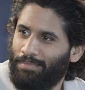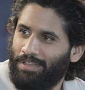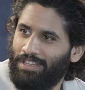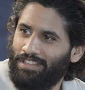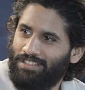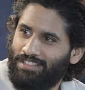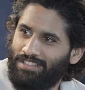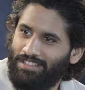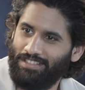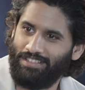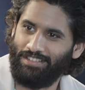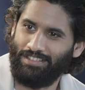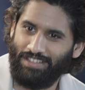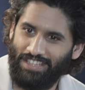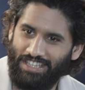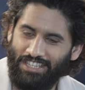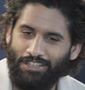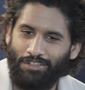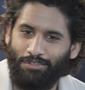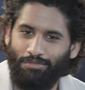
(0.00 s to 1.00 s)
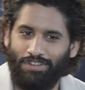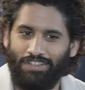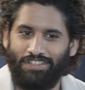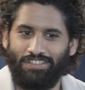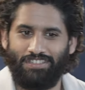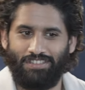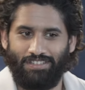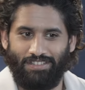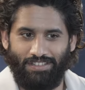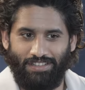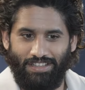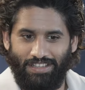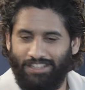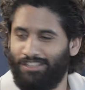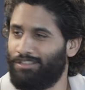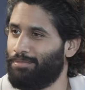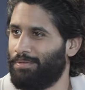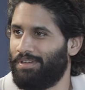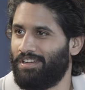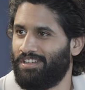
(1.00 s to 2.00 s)
It's each one's
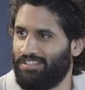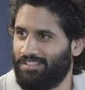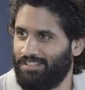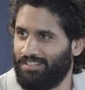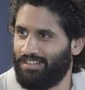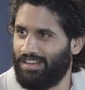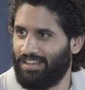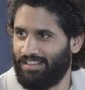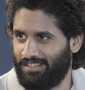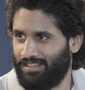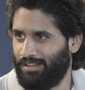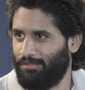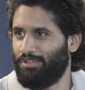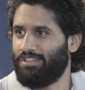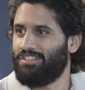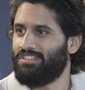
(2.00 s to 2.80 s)
inspiration, like someone's